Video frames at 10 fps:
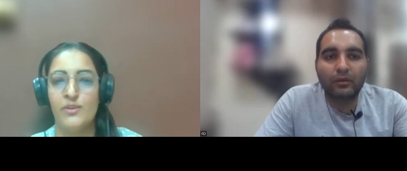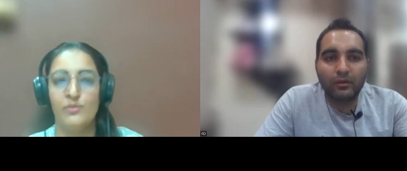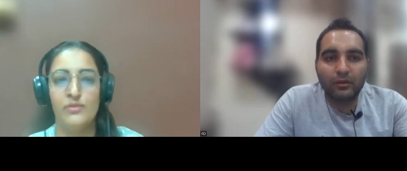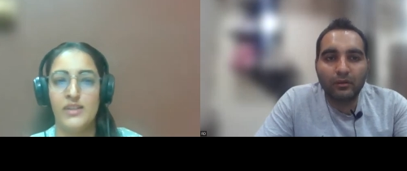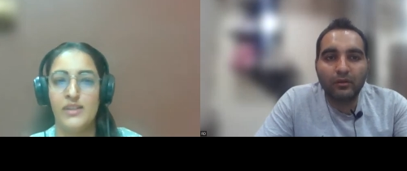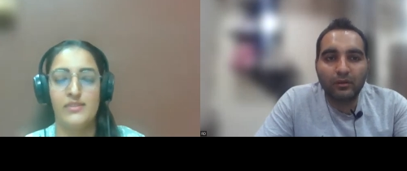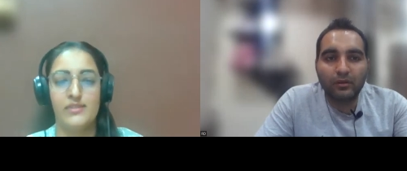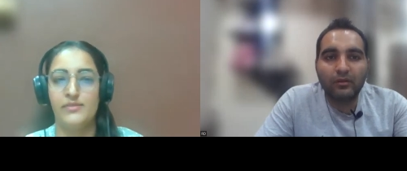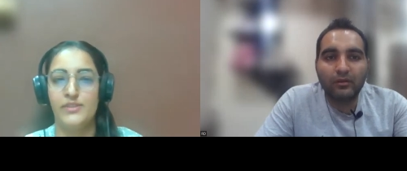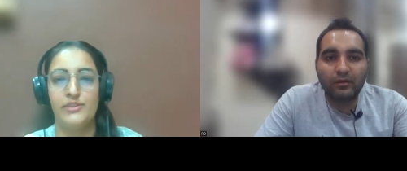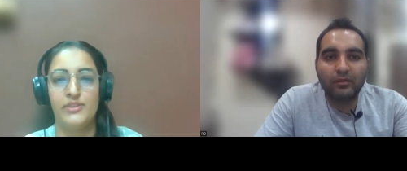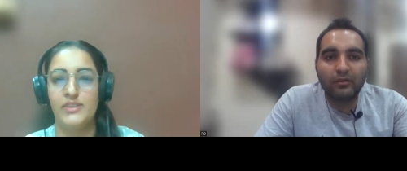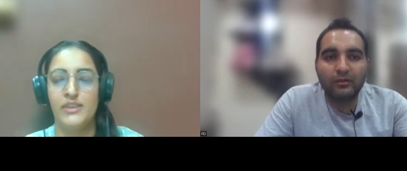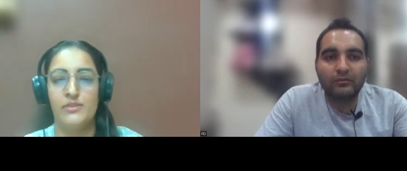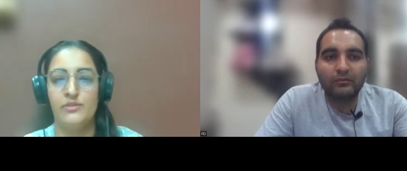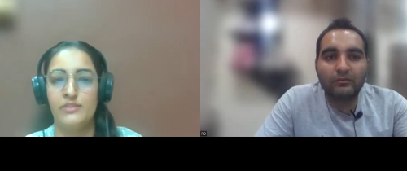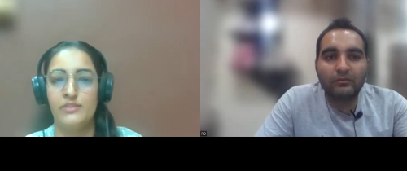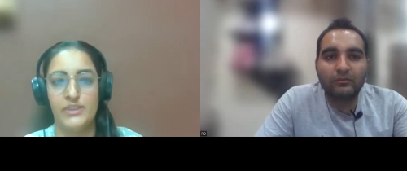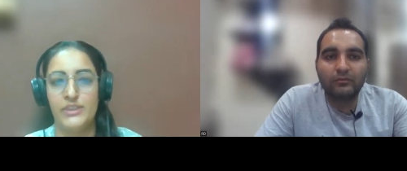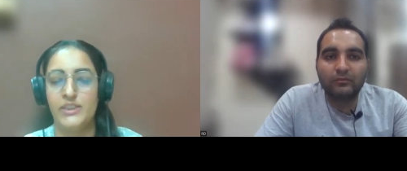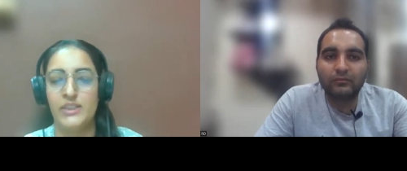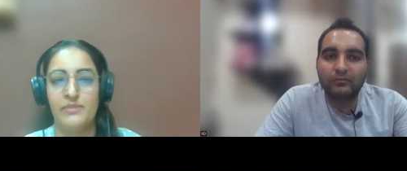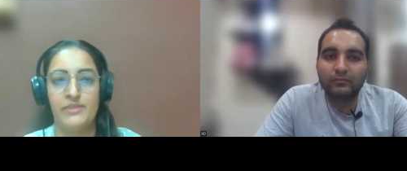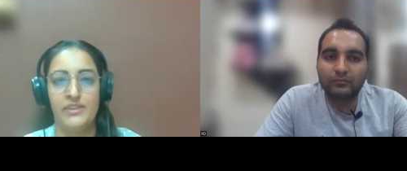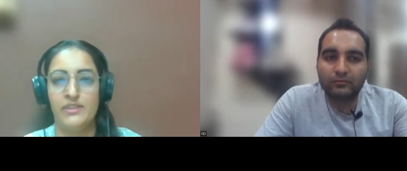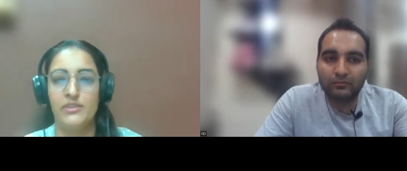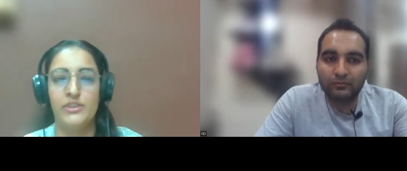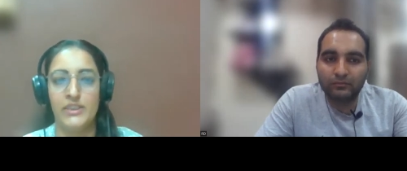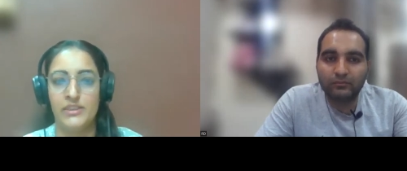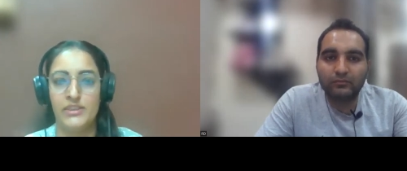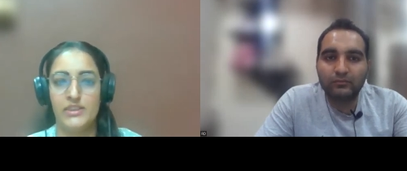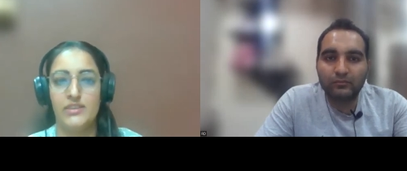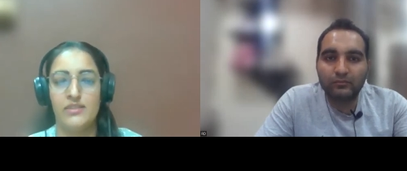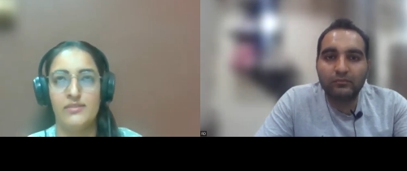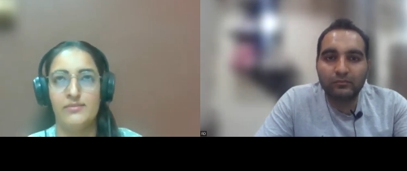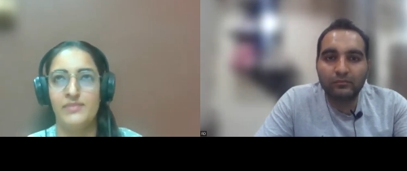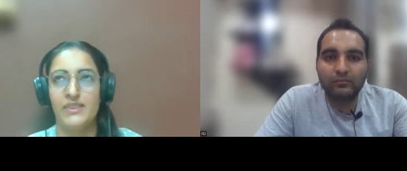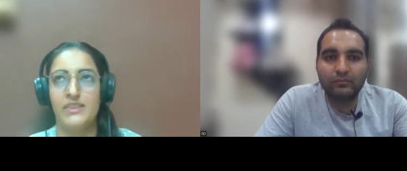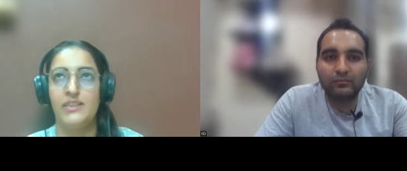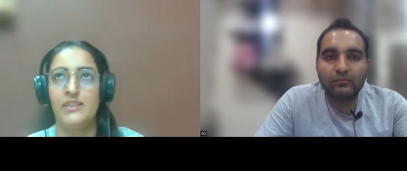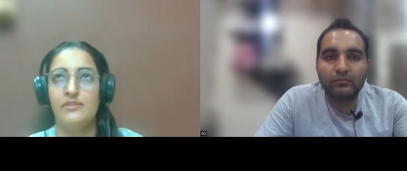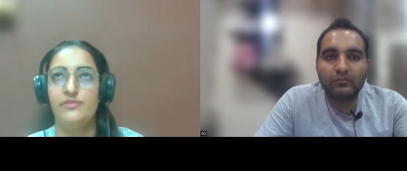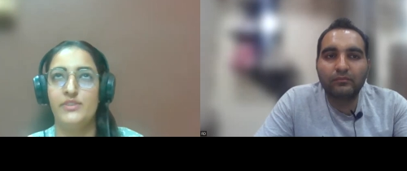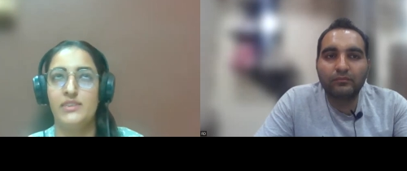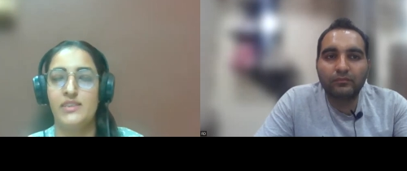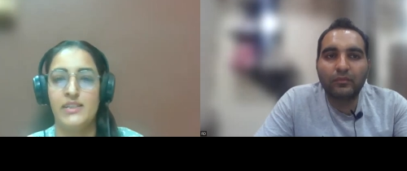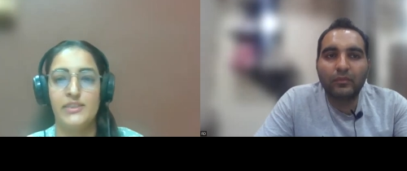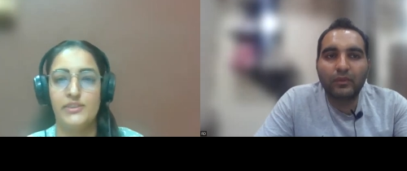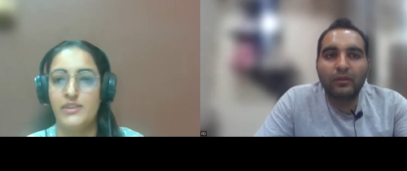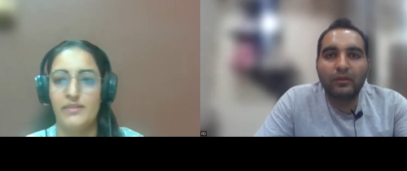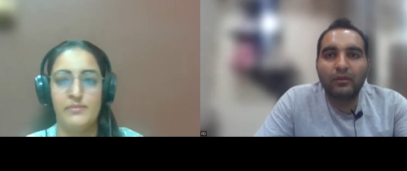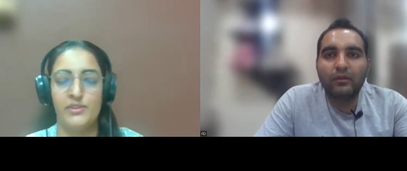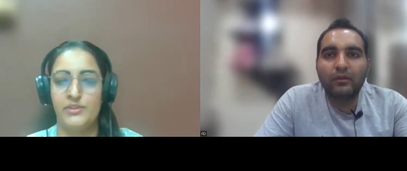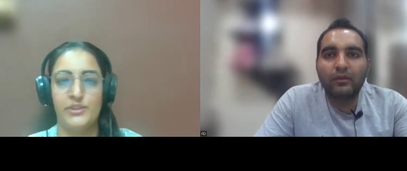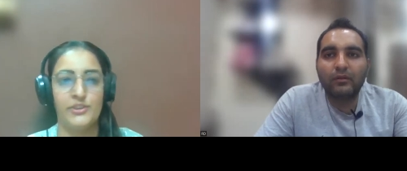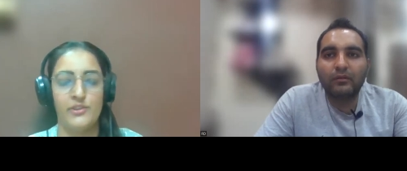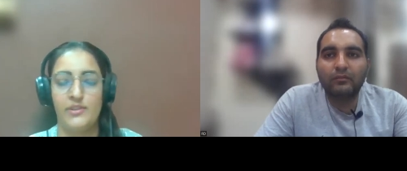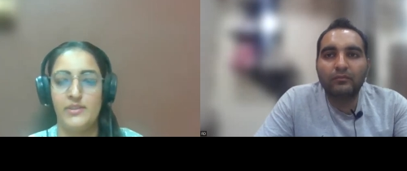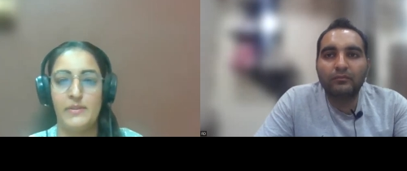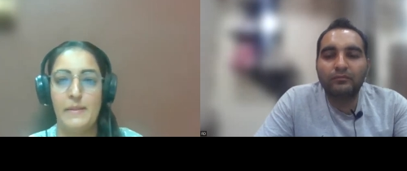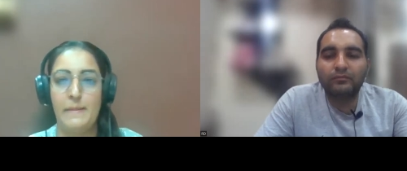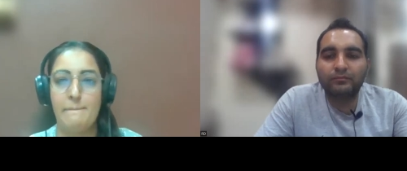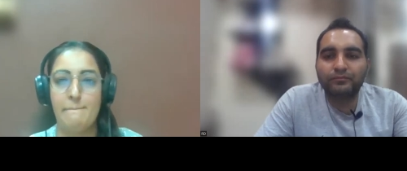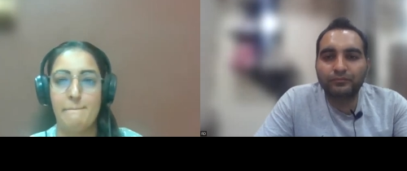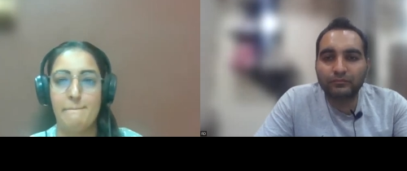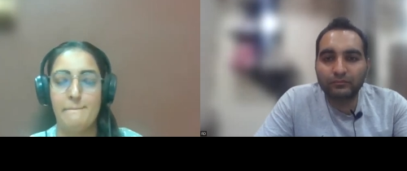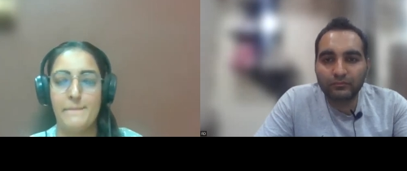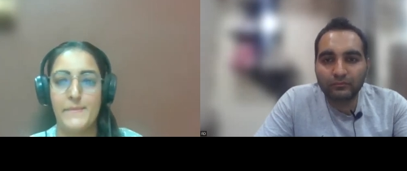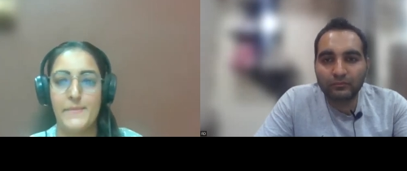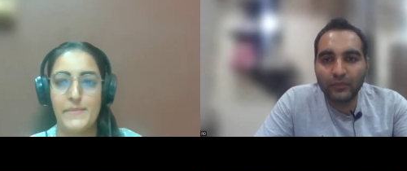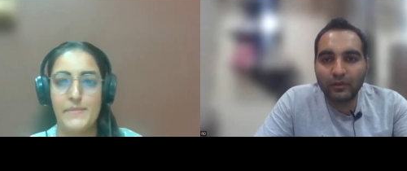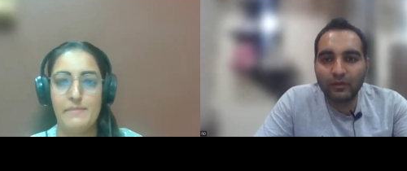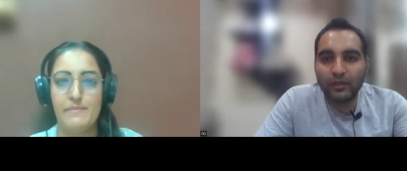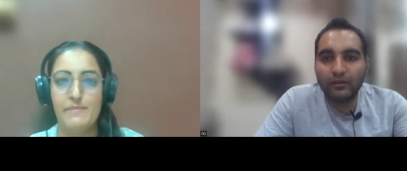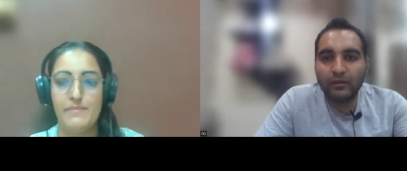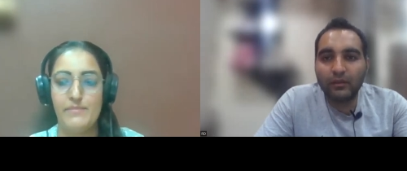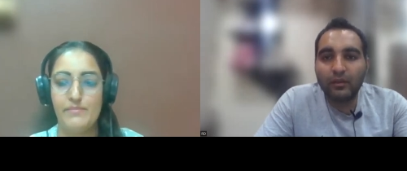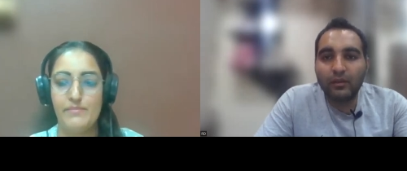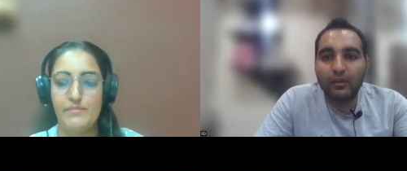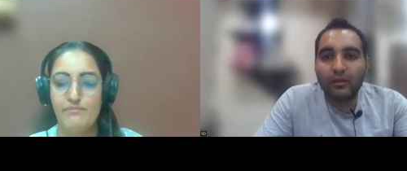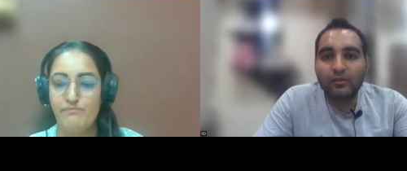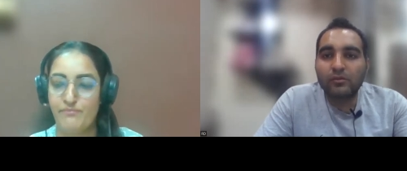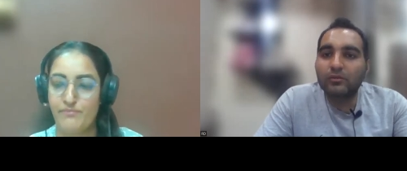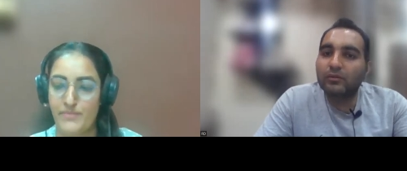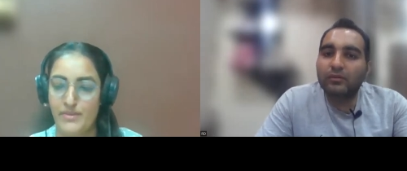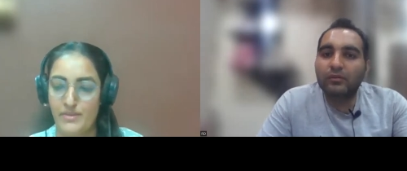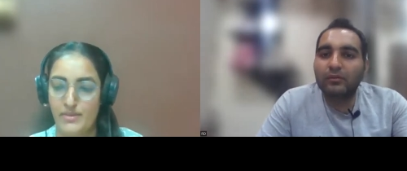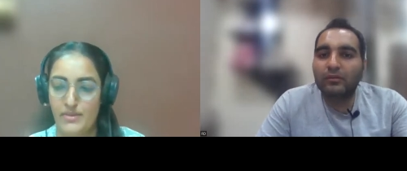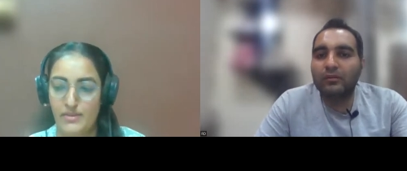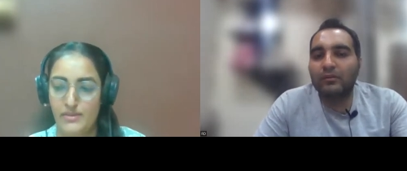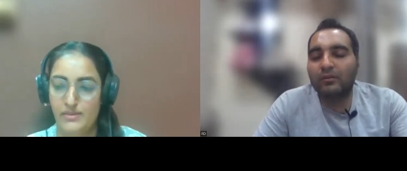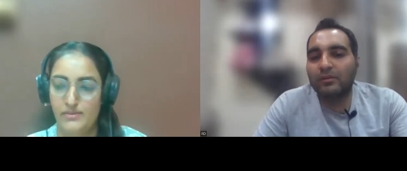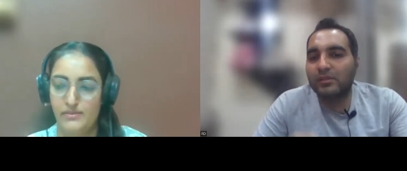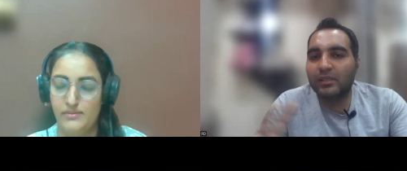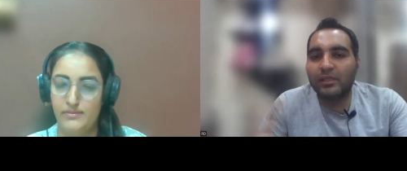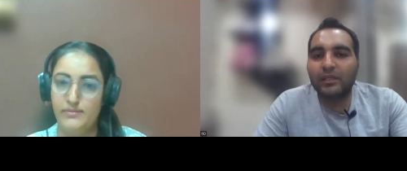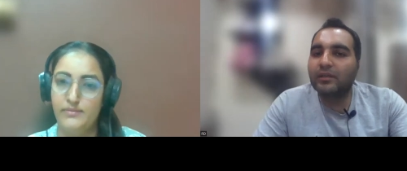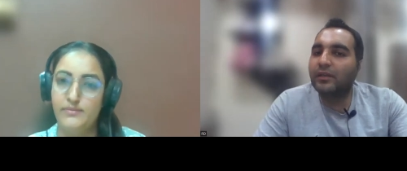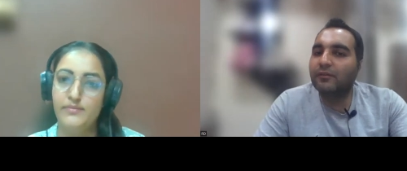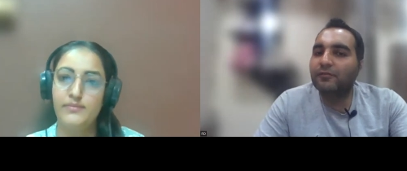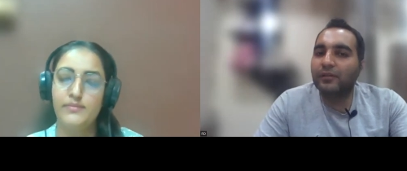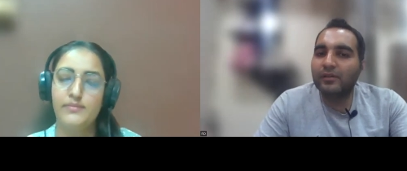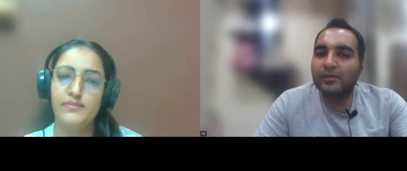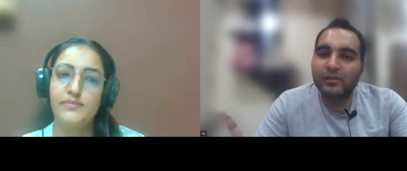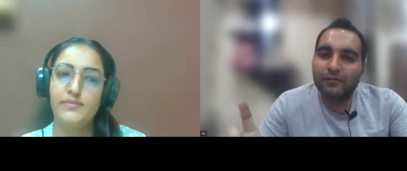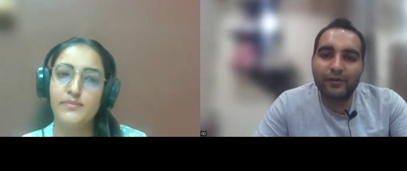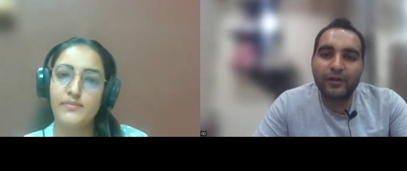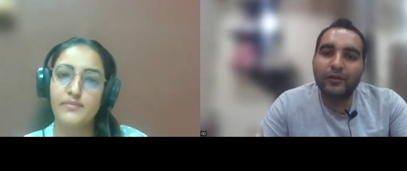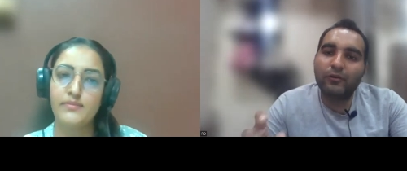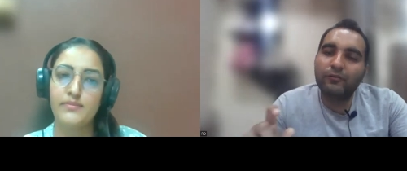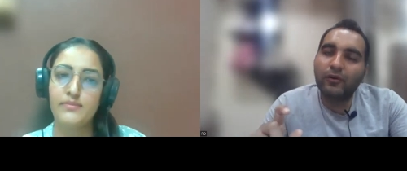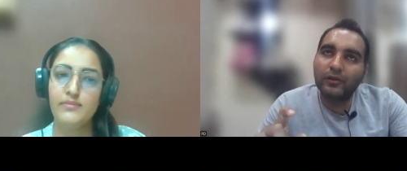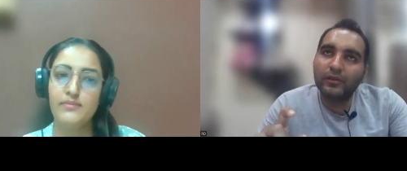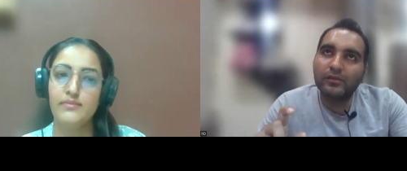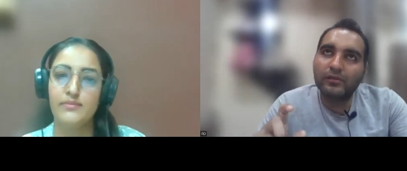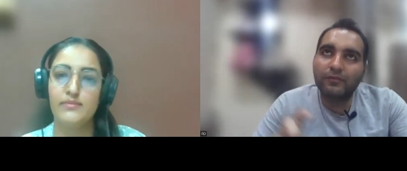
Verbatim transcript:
Speaker 1: know, like we just need to differentiate between the changes on git diff staged, I'm not sure.
Speaker 2: Mm-hmm. Right. So see, git diff is different of what is